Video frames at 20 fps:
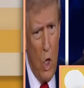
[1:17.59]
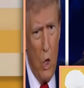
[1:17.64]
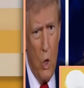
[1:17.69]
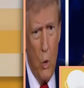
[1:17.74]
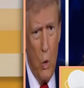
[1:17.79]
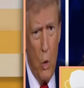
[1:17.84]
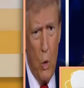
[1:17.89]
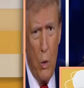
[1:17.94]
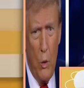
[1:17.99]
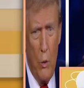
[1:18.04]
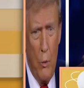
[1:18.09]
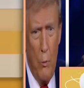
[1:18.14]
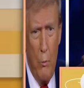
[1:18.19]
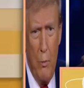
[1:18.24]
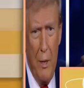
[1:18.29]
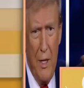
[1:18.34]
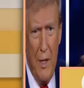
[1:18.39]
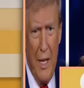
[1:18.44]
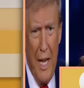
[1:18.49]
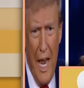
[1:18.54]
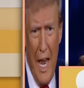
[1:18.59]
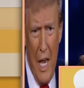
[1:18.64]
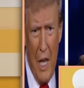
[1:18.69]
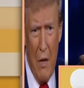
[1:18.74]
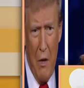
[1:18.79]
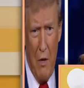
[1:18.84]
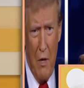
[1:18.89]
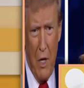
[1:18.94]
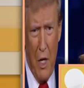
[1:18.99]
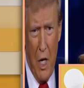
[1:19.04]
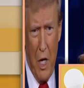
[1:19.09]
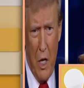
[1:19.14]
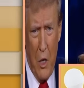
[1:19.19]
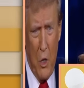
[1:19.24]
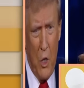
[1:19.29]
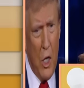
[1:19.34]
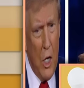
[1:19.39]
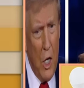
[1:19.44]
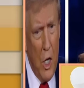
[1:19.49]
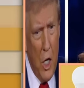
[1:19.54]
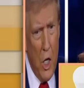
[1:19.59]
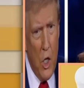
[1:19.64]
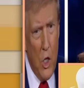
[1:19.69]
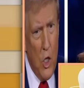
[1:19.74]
it will be the end of our country.